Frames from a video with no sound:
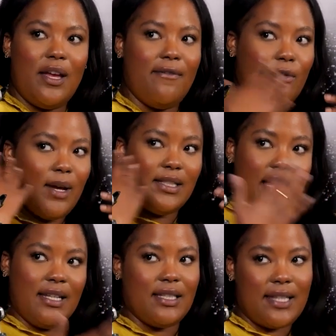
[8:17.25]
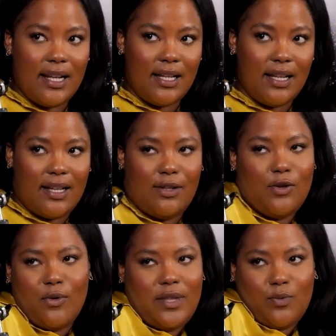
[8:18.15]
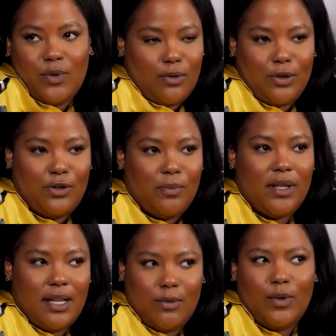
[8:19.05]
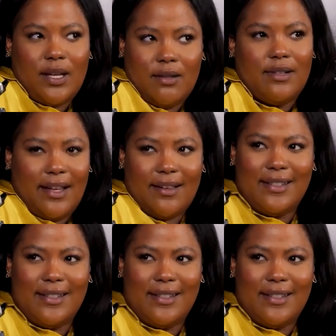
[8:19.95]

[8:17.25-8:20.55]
everyone's understanding and know that we're all human and we can like